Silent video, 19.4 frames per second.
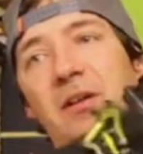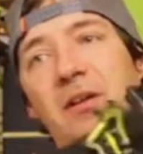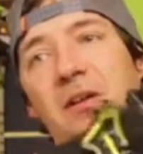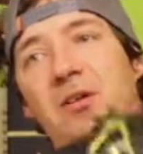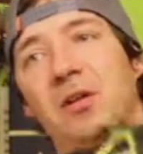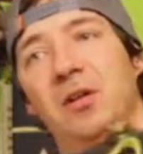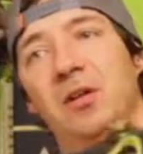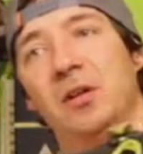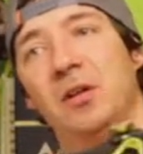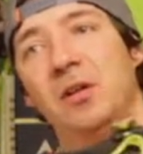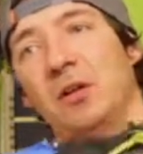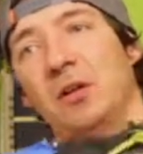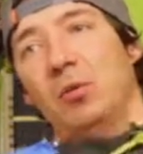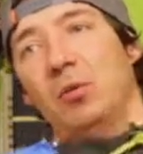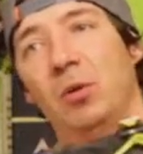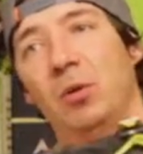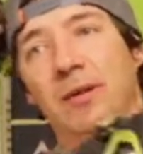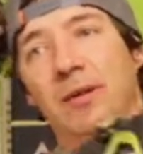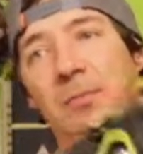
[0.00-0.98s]
So
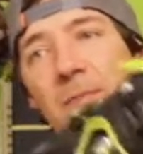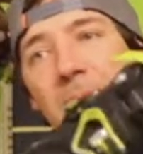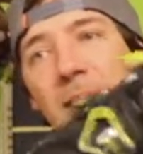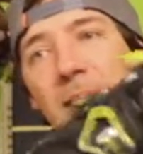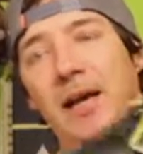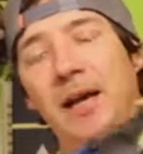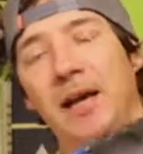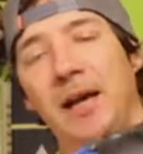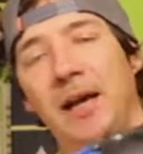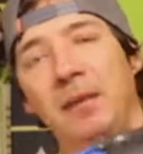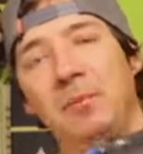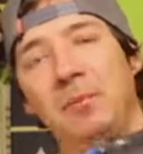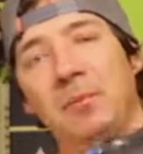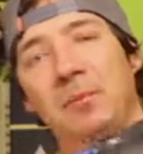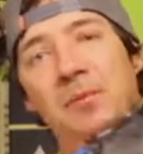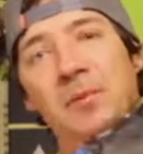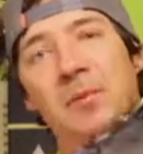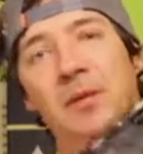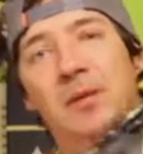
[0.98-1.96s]
what
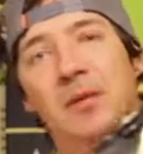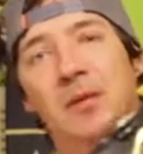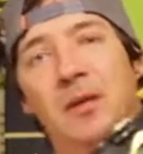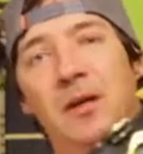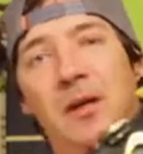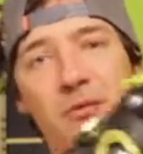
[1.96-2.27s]
became